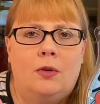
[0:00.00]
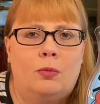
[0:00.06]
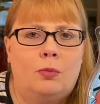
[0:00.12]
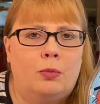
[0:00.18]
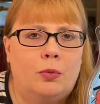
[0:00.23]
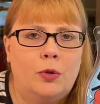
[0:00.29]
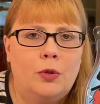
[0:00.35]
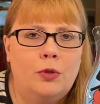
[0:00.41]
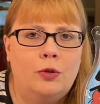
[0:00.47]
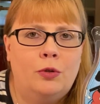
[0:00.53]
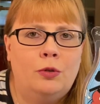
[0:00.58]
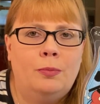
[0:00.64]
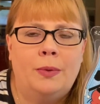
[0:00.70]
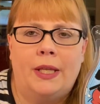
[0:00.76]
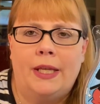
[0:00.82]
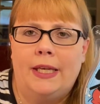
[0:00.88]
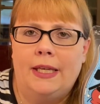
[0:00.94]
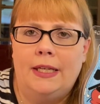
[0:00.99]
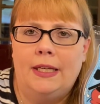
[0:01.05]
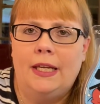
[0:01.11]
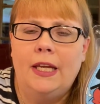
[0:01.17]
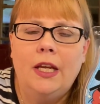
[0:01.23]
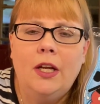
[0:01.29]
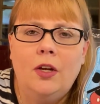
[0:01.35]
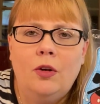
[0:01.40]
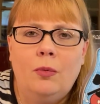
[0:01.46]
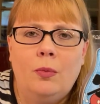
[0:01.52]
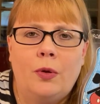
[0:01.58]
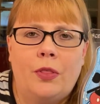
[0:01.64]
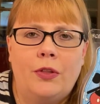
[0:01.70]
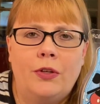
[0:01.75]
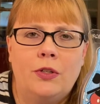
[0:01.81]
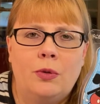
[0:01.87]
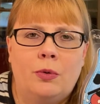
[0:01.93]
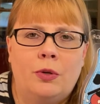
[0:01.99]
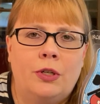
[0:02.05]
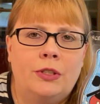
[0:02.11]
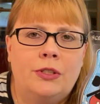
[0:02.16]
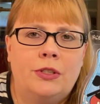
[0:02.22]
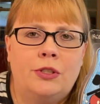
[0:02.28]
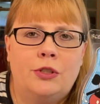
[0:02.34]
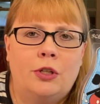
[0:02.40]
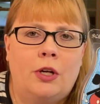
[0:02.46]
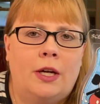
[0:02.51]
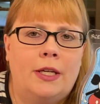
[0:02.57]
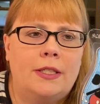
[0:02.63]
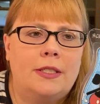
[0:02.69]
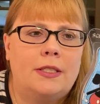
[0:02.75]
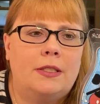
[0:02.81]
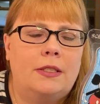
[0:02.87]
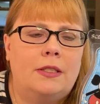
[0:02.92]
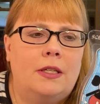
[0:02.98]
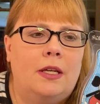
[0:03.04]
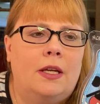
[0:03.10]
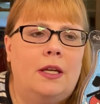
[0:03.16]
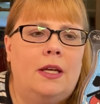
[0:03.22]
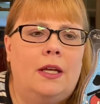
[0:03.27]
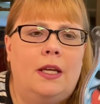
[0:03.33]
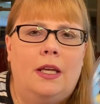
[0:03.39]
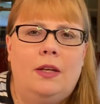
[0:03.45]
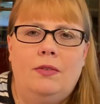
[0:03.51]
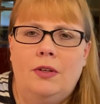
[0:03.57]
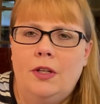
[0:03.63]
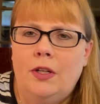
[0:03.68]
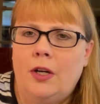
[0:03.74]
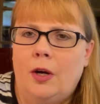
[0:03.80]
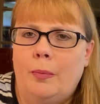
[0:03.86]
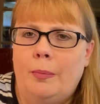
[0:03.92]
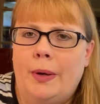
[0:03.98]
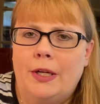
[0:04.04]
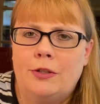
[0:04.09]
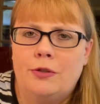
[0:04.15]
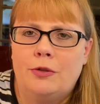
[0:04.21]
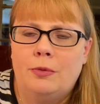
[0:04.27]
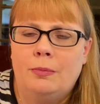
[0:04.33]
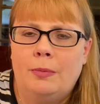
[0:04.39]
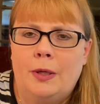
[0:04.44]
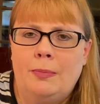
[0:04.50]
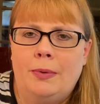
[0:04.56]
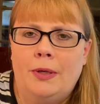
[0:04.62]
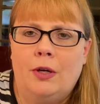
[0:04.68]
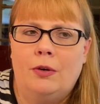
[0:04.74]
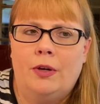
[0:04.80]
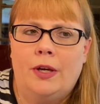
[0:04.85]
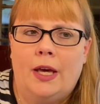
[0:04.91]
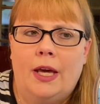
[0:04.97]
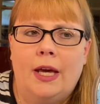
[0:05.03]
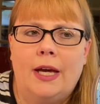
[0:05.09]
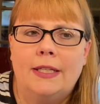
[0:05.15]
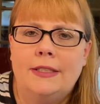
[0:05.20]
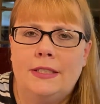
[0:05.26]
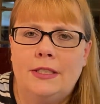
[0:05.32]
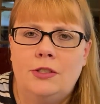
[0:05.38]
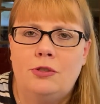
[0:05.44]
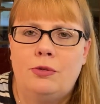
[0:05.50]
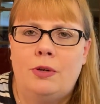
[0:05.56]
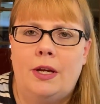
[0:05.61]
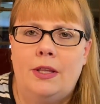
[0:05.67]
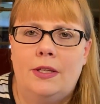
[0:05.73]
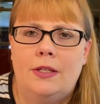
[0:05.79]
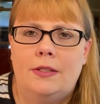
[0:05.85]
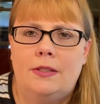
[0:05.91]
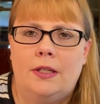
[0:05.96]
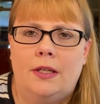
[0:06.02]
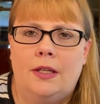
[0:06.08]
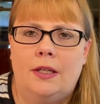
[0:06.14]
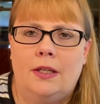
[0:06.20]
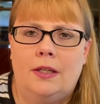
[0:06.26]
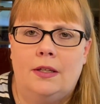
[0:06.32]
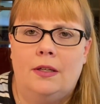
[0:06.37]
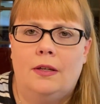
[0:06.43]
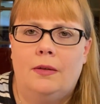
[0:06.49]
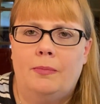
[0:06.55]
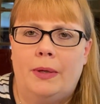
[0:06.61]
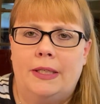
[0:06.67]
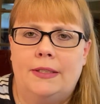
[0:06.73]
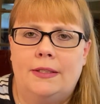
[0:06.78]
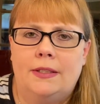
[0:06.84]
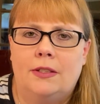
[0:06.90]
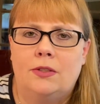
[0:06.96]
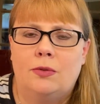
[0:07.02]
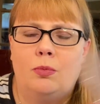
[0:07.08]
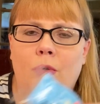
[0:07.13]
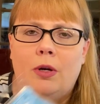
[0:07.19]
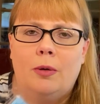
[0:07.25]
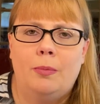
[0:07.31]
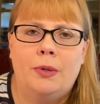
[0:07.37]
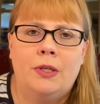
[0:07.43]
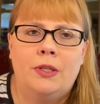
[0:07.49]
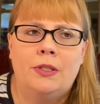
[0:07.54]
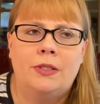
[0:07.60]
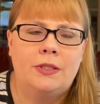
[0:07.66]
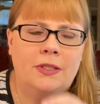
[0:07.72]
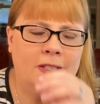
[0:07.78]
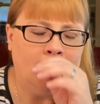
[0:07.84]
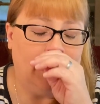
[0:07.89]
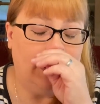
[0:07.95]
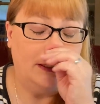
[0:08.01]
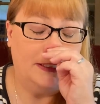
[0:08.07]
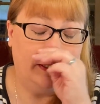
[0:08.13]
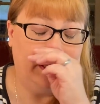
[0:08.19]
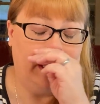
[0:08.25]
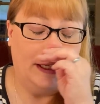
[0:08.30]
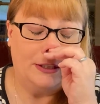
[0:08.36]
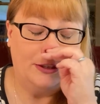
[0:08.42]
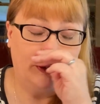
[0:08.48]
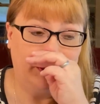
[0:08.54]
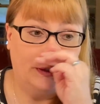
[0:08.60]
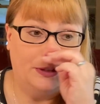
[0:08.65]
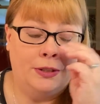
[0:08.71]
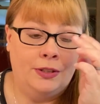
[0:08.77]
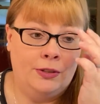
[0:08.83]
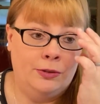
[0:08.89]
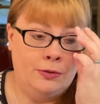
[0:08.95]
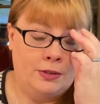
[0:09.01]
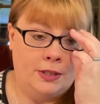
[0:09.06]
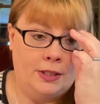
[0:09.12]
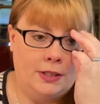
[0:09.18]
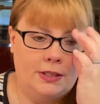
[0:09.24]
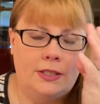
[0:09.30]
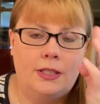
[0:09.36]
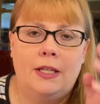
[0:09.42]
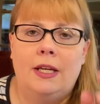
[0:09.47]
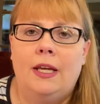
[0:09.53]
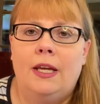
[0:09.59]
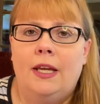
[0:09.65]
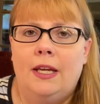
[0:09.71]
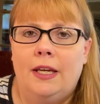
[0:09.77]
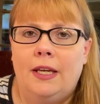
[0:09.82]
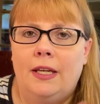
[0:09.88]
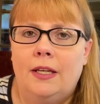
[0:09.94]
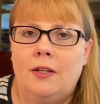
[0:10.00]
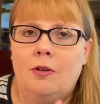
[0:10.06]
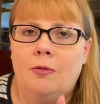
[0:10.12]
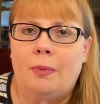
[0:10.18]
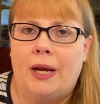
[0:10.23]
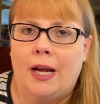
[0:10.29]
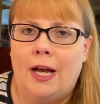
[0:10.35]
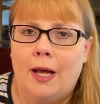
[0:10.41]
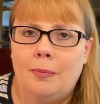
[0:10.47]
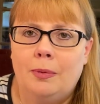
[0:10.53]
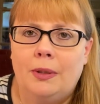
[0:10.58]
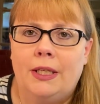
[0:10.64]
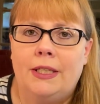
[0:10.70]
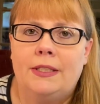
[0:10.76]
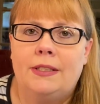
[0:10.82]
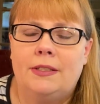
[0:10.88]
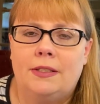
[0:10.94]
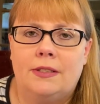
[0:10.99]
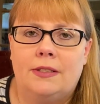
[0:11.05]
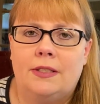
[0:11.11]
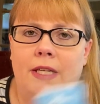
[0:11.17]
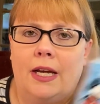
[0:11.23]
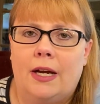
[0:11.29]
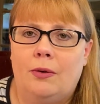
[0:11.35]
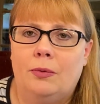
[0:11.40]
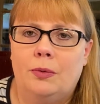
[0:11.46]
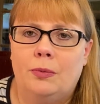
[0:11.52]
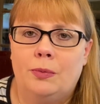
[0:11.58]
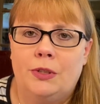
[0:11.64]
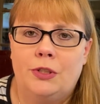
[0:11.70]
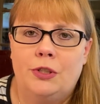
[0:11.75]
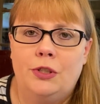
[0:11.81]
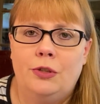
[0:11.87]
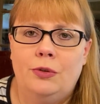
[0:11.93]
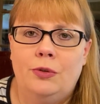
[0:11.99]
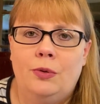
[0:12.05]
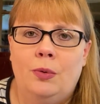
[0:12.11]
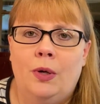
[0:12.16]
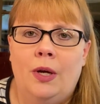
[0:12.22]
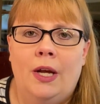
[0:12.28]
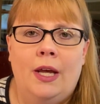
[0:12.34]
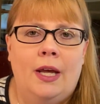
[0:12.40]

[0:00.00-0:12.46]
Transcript: room, like in here with the doors shut. Even in our bedroom might be okay. I did try this in my 6 warmers, and I did actually use it in my hot plates to see how it would do.